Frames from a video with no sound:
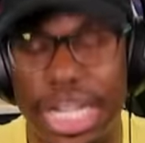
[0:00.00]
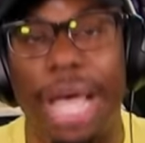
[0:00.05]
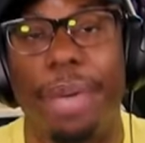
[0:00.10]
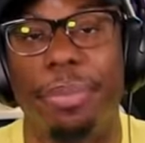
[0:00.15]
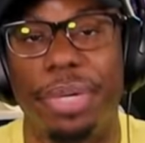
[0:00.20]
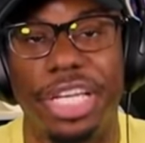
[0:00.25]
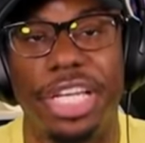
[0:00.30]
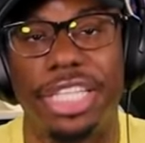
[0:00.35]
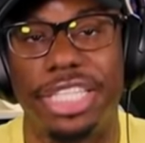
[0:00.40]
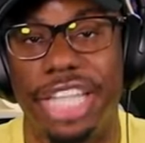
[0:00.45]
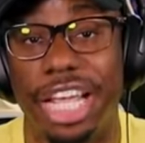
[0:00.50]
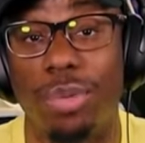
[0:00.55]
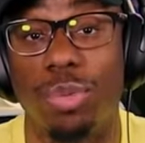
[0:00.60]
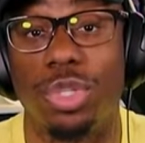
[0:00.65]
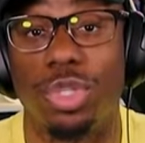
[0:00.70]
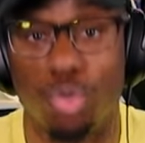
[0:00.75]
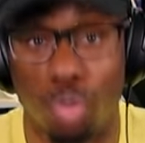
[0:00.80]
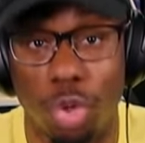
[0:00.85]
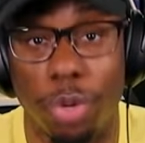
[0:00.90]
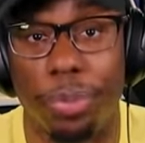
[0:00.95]
Not because they
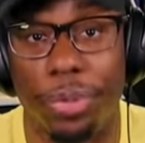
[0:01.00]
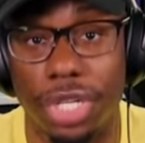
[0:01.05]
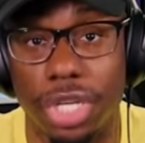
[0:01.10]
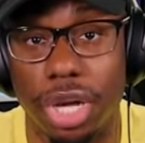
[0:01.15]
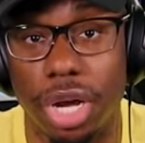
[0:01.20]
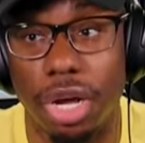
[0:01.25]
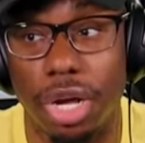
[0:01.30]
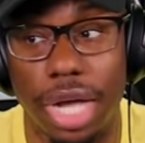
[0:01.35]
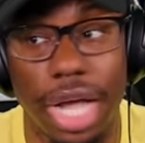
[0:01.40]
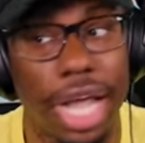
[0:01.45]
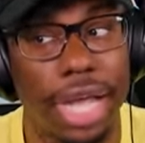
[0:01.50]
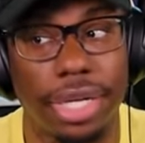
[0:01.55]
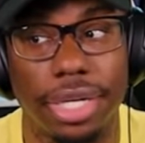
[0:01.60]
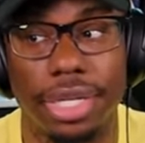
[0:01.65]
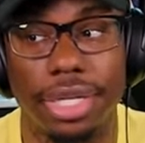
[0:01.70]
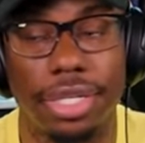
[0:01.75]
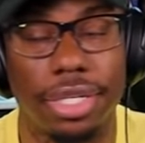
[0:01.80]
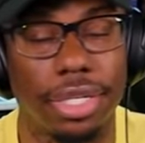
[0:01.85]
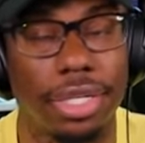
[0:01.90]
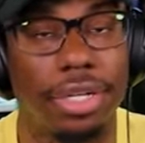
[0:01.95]
was whooping y'all. I,
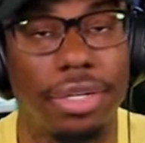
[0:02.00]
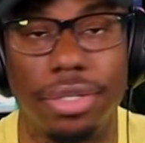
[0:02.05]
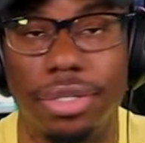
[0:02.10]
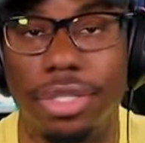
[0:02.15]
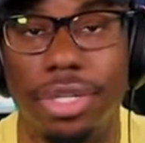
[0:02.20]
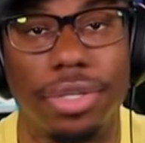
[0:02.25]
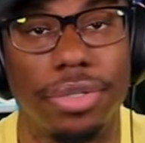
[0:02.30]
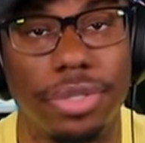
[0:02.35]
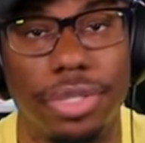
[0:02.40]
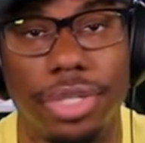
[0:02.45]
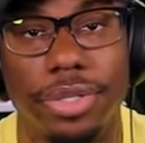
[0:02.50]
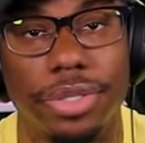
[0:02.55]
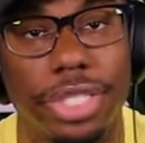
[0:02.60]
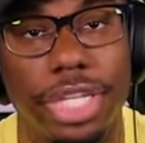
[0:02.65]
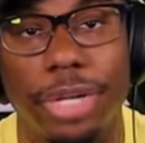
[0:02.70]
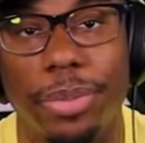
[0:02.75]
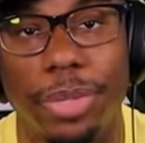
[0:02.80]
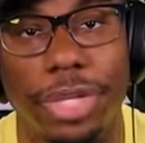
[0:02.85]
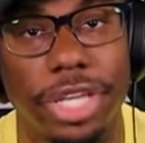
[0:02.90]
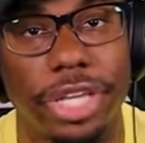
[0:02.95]
you know, don't, don't
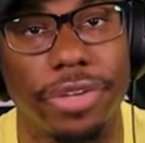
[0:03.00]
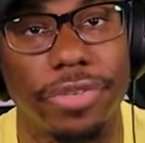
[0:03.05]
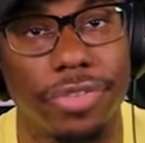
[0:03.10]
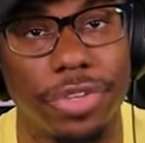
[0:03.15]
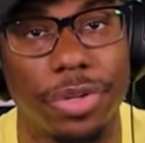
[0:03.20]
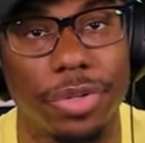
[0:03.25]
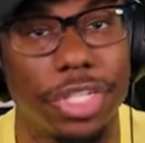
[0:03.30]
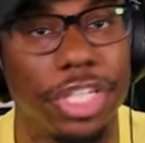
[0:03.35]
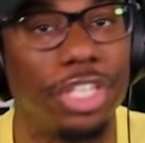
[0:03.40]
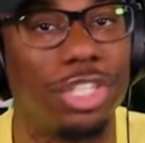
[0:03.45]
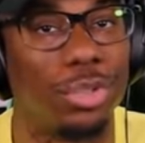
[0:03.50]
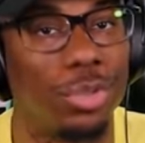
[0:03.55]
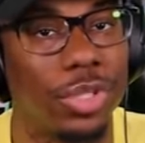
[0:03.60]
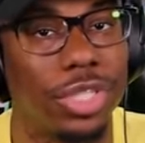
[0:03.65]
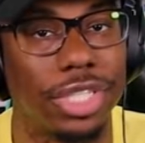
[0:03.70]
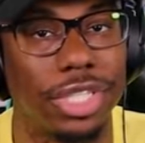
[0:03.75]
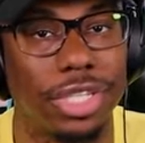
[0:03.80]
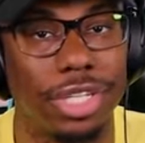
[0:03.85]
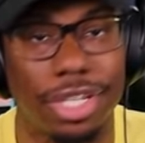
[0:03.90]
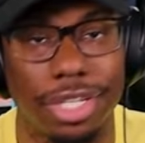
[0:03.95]
tell me if your teacher
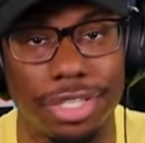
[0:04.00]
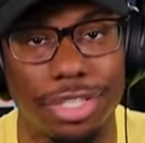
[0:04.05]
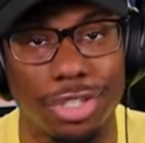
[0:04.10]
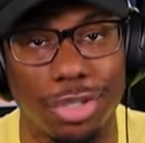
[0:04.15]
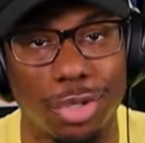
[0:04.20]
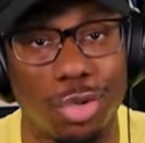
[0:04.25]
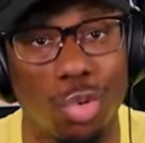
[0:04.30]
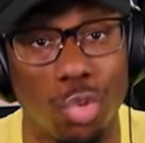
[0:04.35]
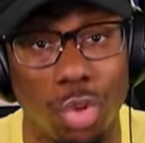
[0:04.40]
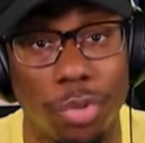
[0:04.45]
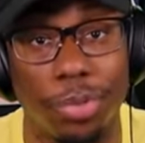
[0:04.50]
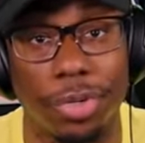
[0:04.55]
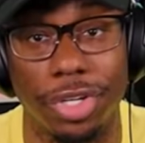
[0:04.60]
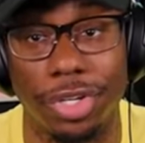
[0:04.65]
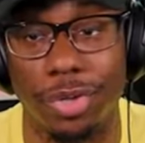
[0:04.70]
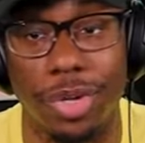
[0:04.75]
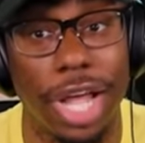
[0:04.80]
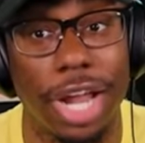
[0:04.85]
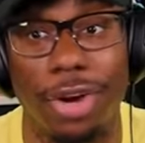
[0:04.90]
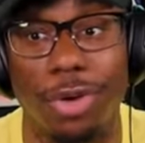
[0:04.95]
was in school whooping
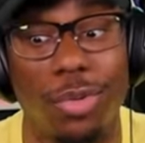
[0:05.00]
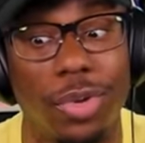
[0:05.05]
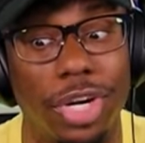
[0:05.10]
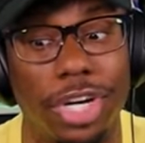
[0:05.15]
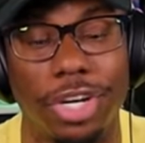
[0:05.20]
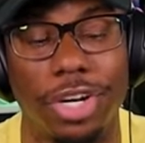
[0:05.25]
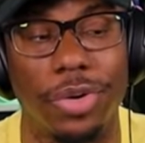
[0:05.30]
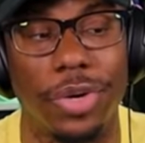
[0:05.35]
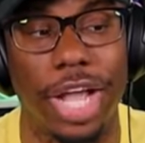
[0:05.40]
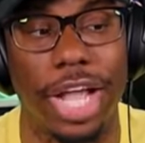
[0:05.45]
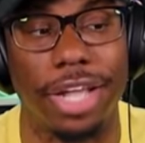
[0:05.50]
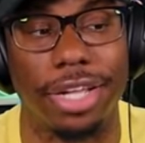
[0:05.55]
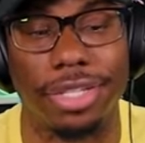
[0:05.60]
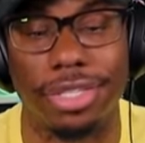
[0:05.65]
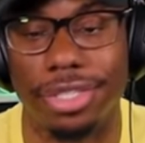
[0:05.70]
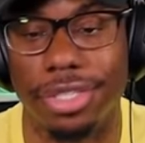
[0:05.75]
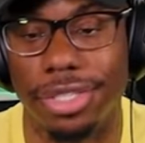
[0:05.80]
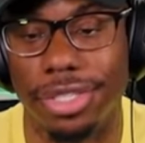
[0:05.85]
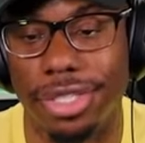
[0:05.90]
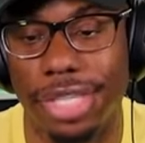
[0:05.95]
you. I don't want to know
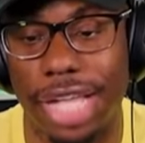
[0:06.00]
that.